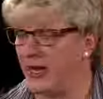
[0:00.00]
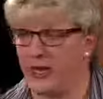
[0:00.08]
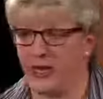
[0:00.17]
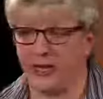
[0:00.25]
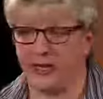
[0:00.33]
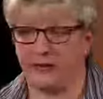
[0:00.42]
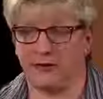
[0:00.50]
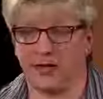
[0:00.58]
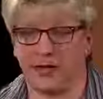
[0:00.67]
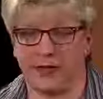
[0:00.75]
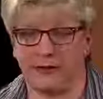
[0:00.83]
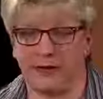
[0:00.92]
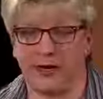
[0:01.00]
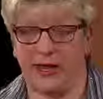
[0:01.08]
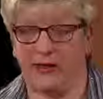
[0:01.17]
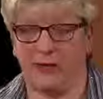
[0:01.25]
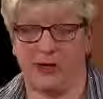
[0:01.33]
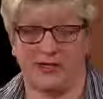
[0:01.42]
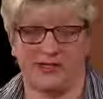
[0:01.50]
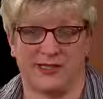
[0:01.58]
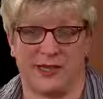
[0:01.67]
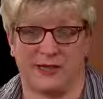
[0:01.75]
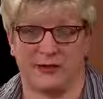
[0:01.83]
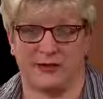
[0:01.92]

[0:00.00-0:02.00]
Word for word: and um, and I've been on state